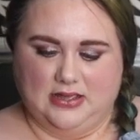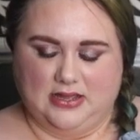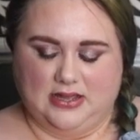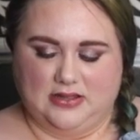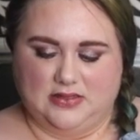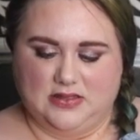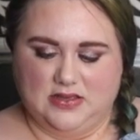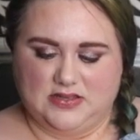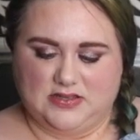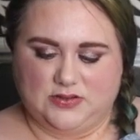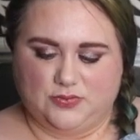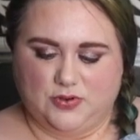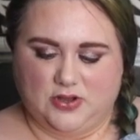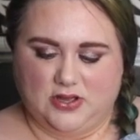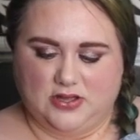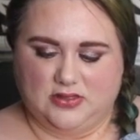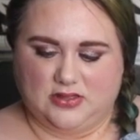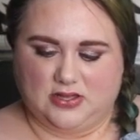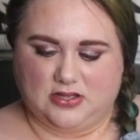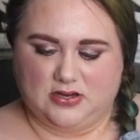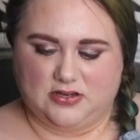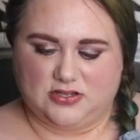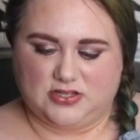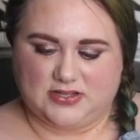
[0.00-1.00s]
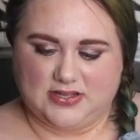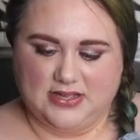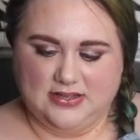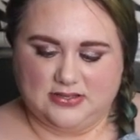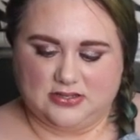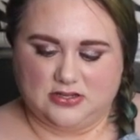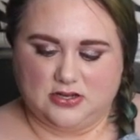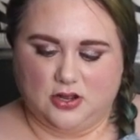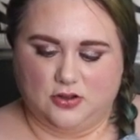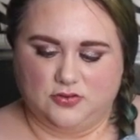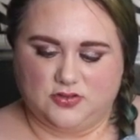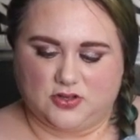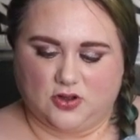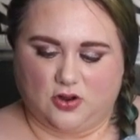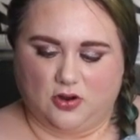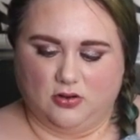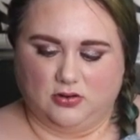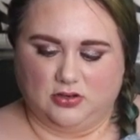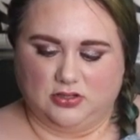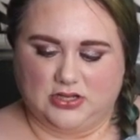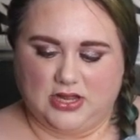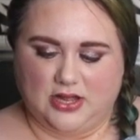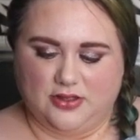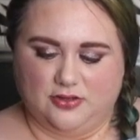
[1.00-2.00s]
And this one, the scent notes
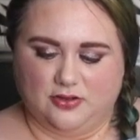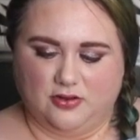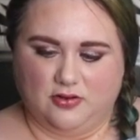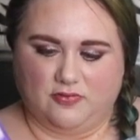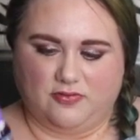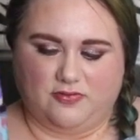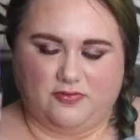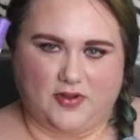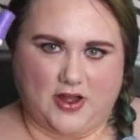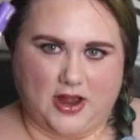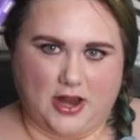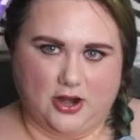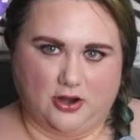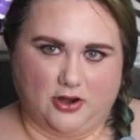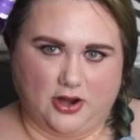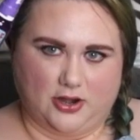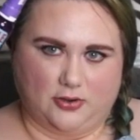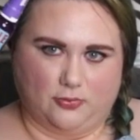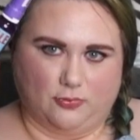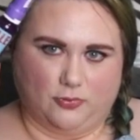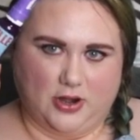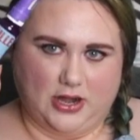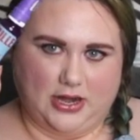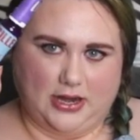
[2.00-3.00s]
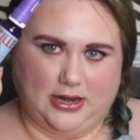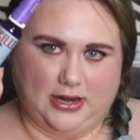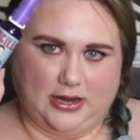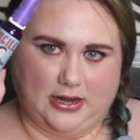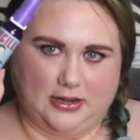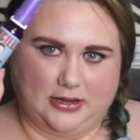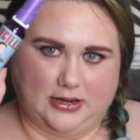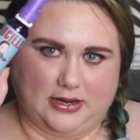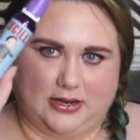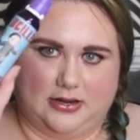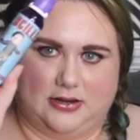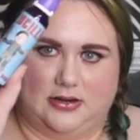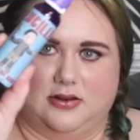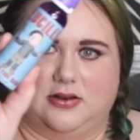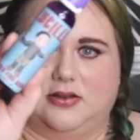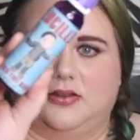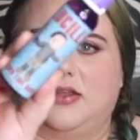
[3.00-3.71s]
are leather, fire, and rain. And